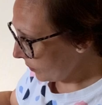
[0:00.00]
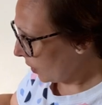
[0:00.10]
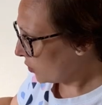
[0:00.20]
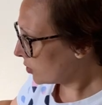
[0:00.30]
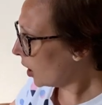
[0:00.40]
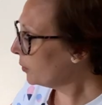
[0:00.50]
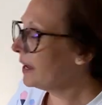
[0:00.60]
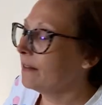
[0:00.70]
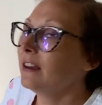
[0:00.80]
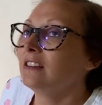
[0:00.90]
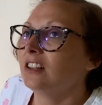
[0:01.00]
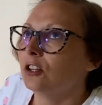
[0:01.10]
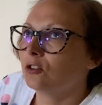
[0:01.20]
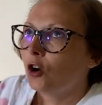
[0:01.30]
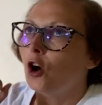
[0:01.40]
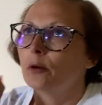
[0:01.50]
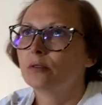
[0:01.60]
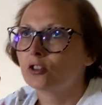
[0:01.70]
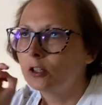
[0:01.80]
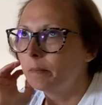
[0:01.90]
So yeah, they said that I
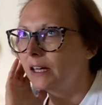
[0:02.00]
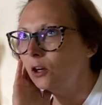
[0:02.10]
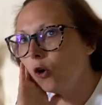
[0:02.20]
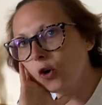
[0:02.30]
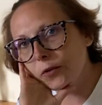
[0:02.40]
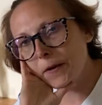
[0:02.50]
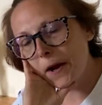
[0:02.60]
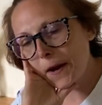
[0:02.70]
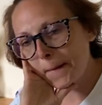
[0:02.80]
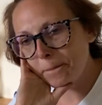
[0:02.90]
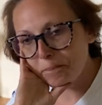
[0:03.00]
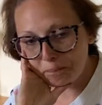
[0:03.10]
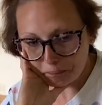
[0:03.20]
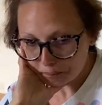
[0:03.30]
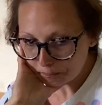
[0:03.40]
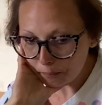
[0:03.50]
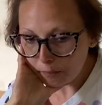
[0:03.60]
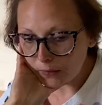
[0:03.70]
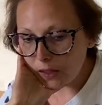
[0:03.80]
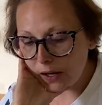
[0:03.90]
was going to be on um,
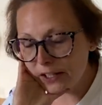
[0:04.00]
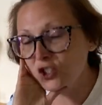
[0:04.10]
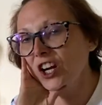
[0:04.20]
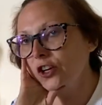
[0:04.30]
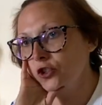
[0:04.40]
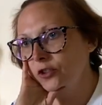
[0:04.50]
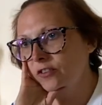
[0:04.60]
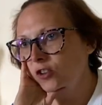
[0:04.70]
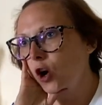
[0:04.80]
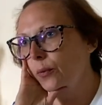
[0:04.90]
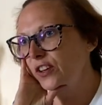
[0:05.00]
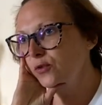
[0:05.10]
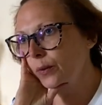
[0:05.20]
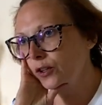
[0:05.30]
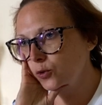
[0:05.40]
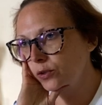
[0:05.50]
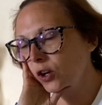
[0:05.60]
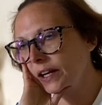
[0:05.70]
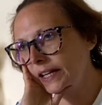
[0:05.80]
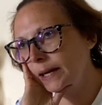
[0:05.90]
an injection to start with, which was
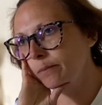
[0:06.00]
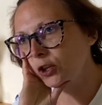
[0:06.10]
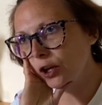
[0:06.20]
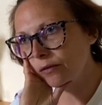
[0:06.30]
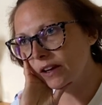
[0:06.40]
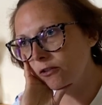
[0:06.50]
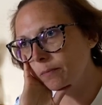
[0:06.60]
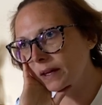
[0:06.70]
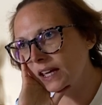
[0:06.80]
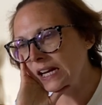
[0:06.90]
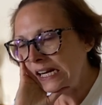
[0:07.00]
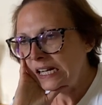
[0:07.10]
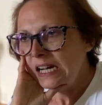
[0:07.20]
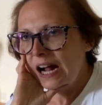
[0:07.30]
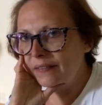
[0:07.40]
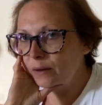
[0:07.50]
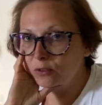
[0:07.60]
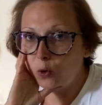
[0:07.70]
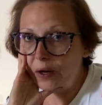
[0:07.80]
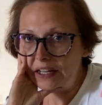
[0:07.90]
like an immunotherapy, and that
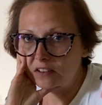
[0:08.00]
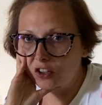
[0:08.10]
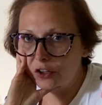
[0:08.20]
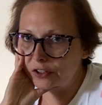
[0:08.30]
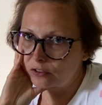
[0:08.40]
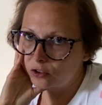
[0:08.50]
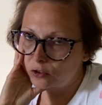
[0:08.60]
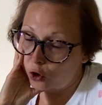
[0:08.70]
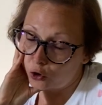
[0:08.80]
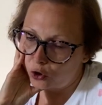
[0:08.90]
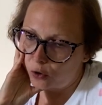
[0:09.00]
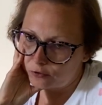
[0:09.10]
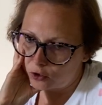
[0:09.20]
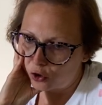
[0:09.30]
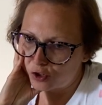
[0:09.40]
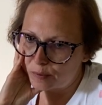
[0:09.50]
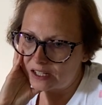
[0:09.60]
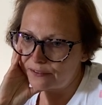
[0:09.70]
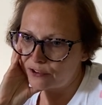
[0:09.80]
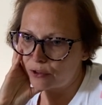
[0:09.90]
was quite easy. I used to toddle off to the
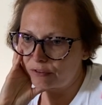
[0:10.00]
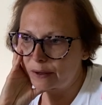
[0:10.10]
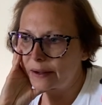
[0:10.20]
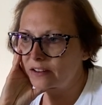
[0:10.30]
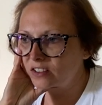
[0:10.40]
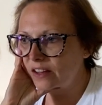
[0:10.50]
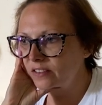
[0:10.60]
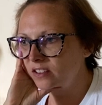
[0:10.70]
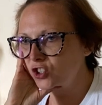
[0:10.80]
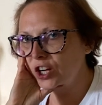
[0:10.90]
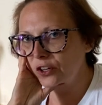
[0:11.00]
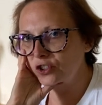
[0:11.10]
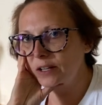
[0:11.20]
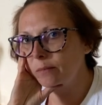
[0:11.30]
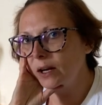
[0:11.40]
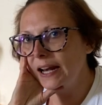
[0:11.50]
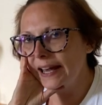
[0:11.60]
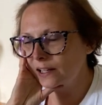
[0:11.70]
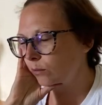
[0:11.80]
hospital every three weeks, get this injection in my leg.